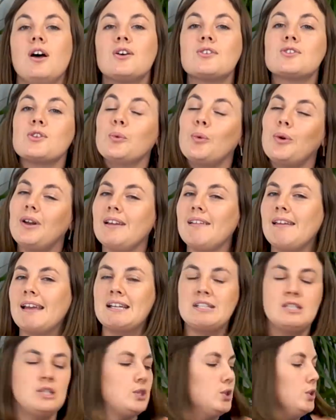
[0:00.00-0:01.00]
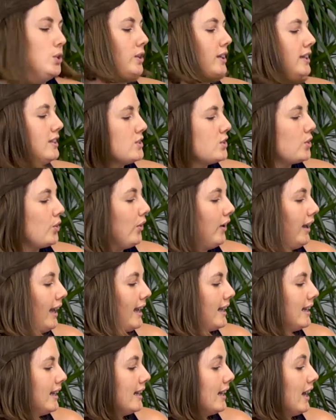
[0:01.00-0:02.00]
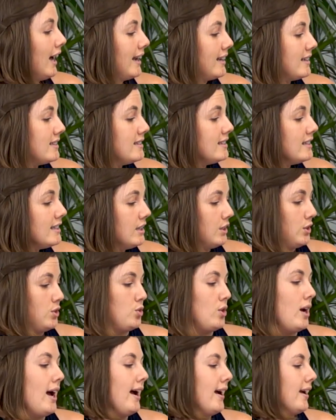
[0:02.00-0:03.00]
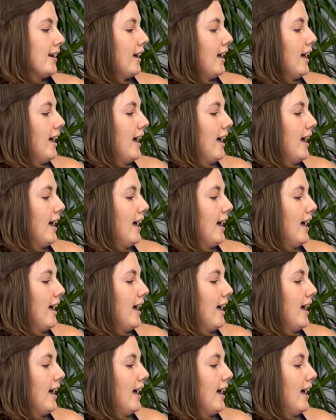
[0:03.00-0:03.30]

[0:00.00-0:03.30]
So what I like to do is create an idea track.